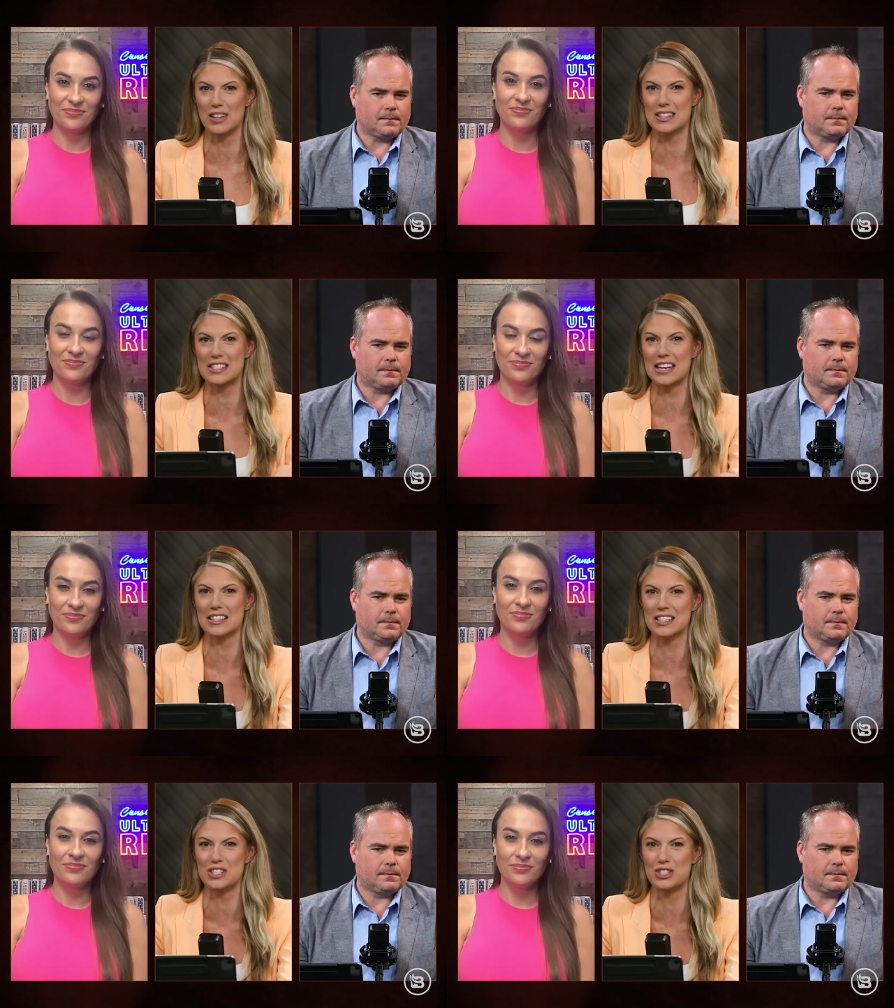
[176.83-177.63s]
Speaker 1: Let's take a
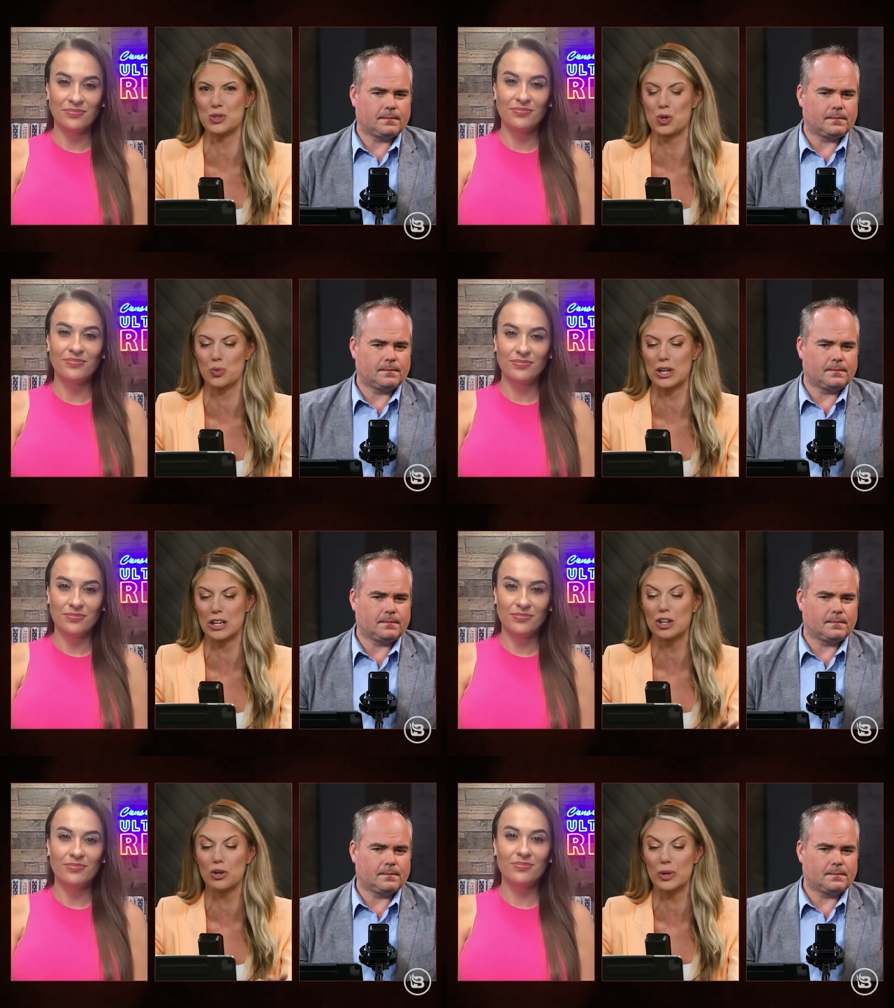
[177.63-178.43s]
listen to
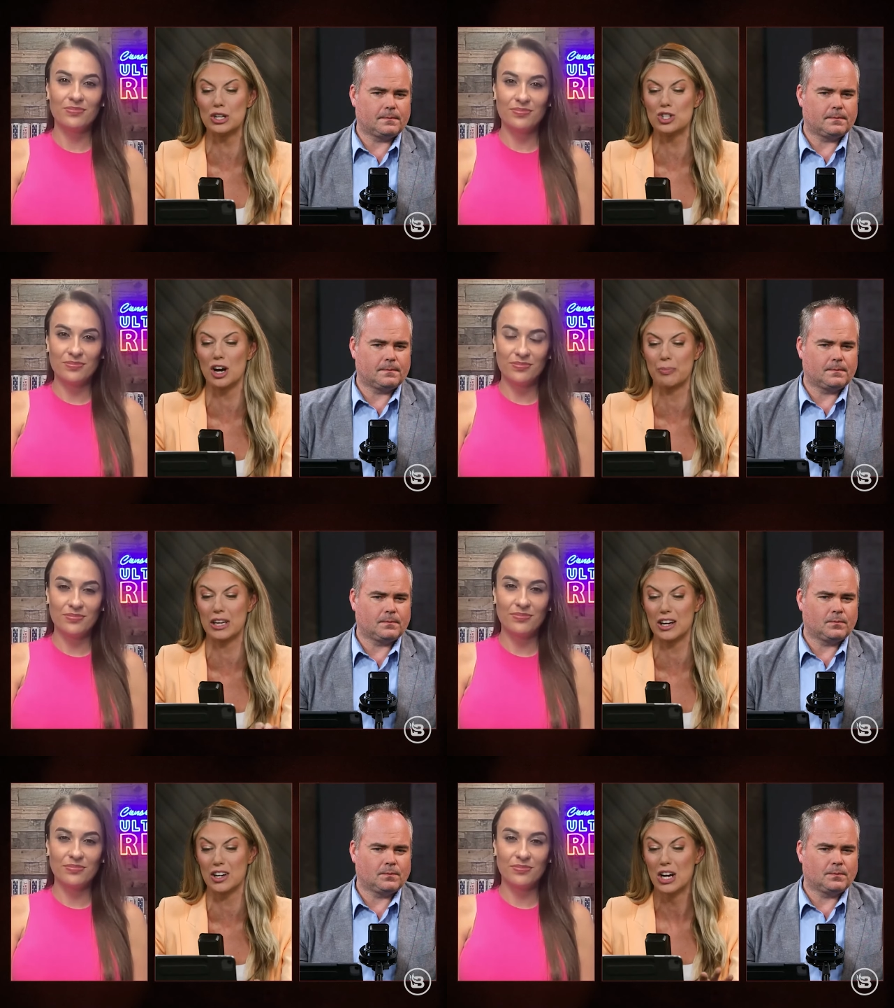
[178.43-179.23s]
Karine Jean
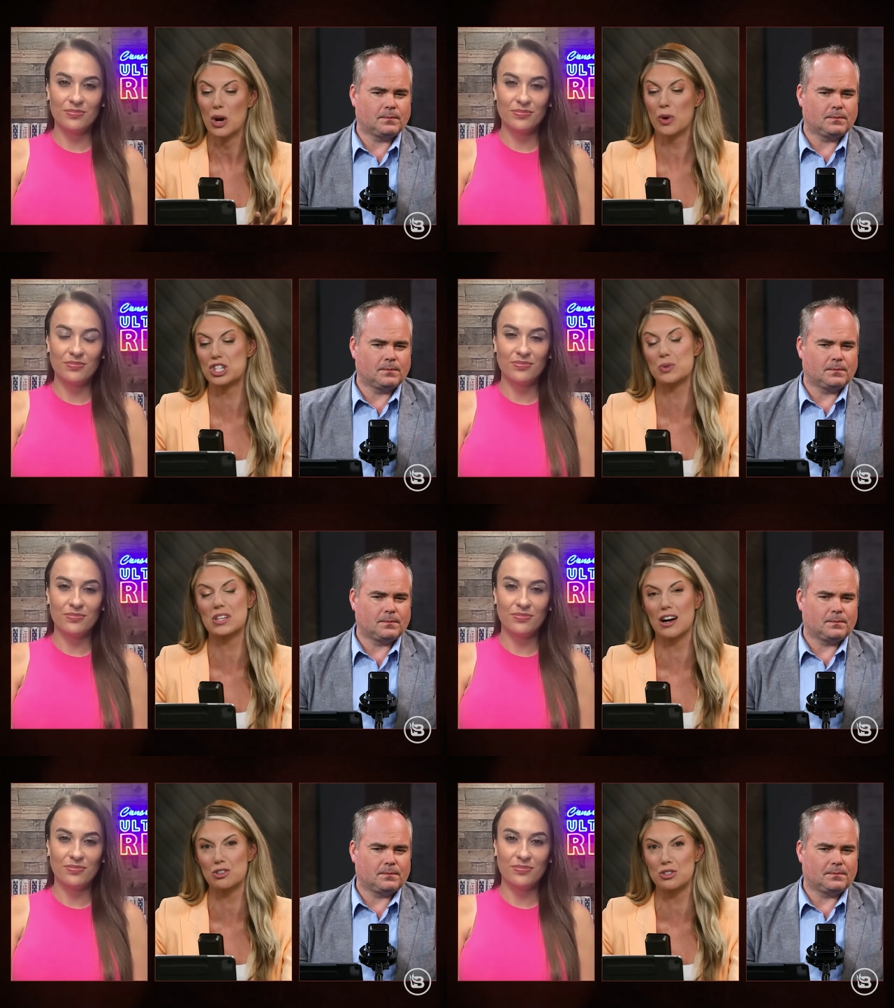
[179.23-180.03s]
Pierre when she was
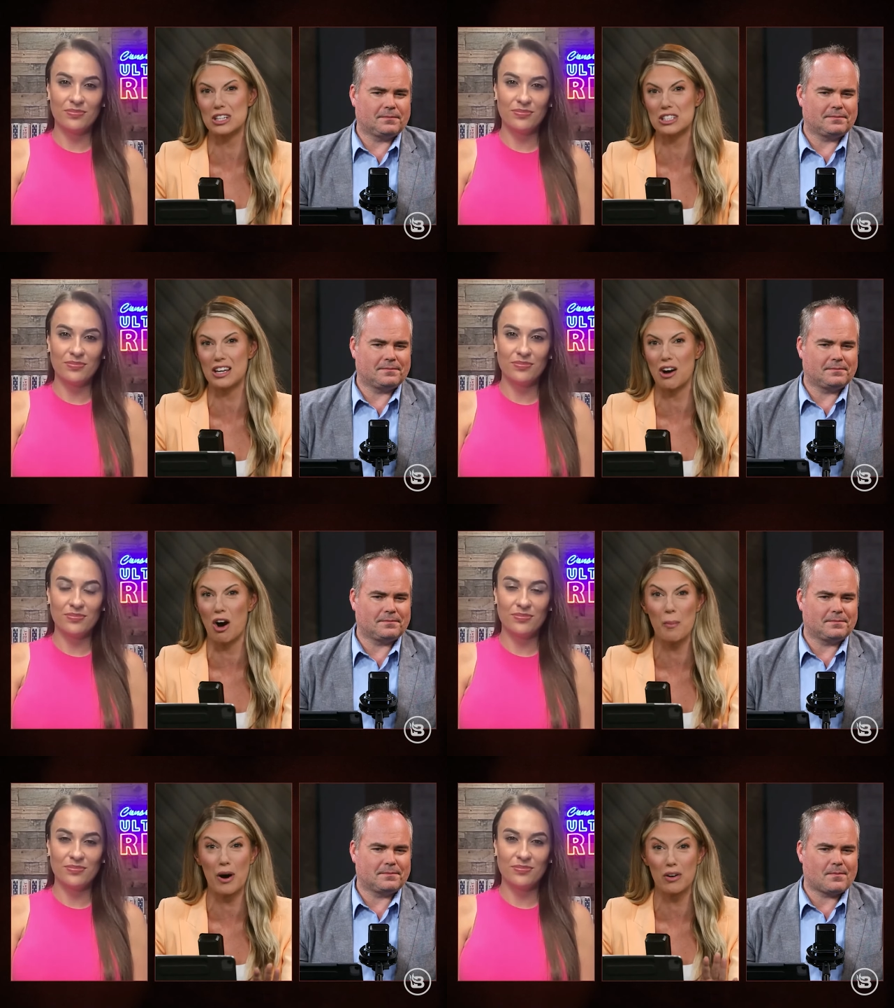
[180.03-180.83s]
contradicting
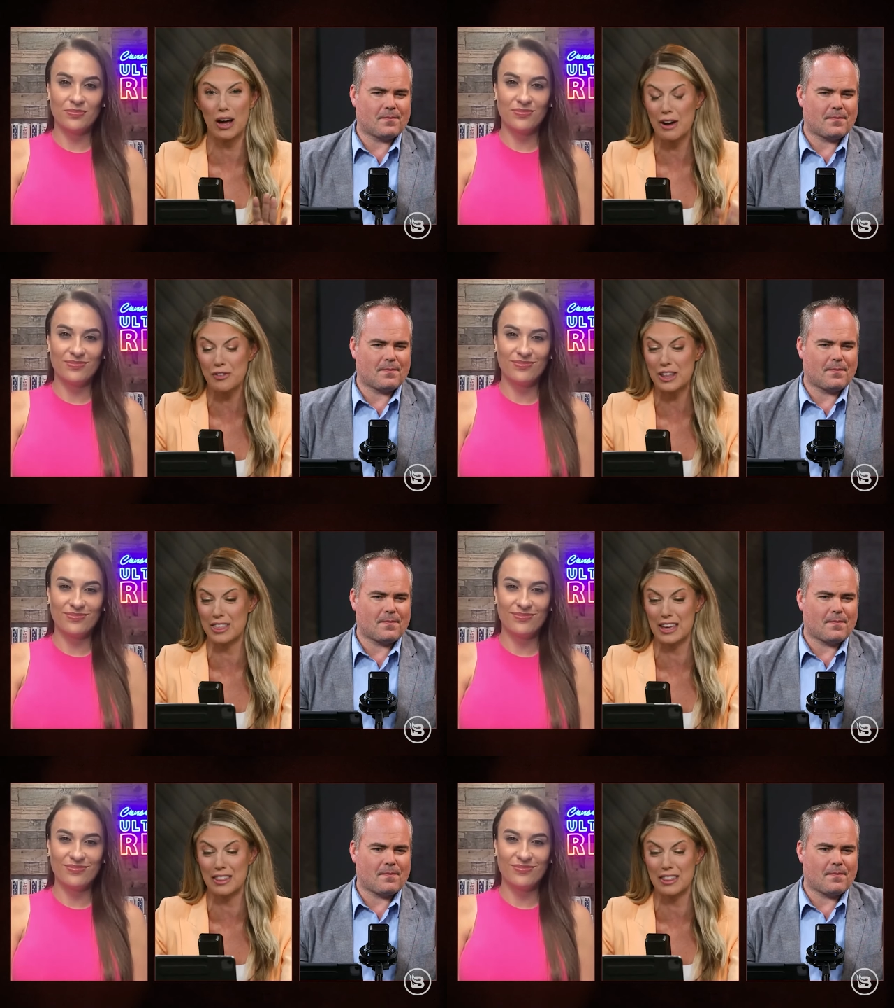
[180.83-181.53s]
about everything